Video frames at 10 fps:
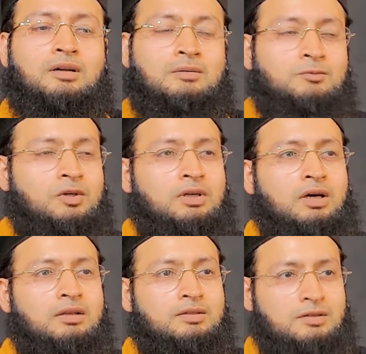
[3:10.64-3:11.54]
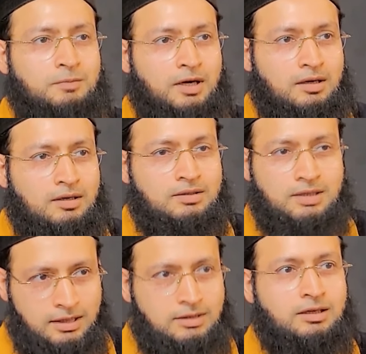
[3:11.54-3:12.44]
Alhamdulillah, this is my
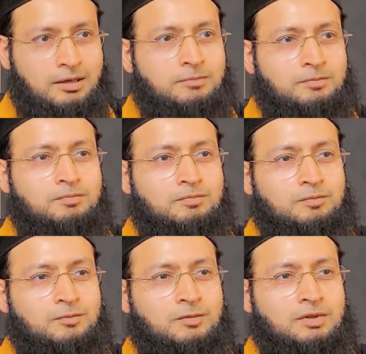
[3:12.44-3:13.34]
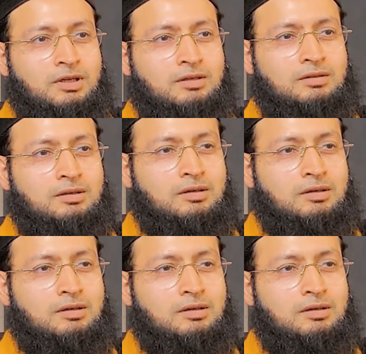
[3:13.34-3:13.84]
second time that